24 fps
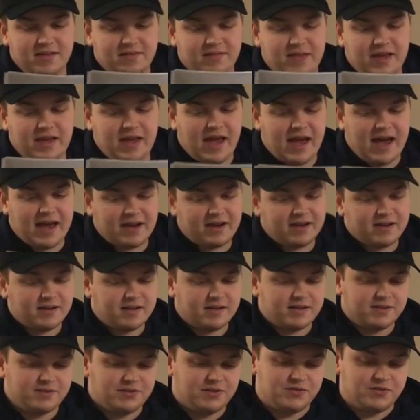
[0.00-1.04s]
they added
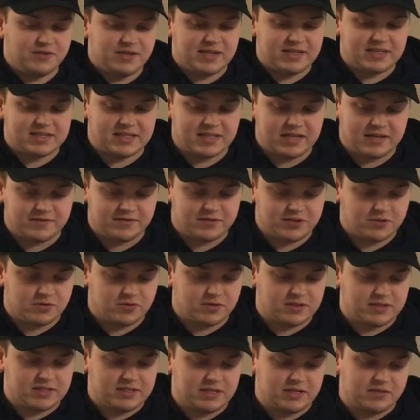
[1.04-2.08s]
a unique set of
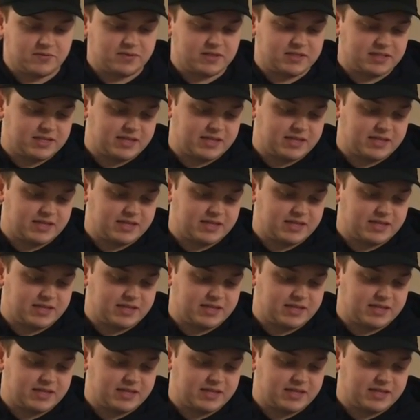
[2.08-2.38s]
short sequence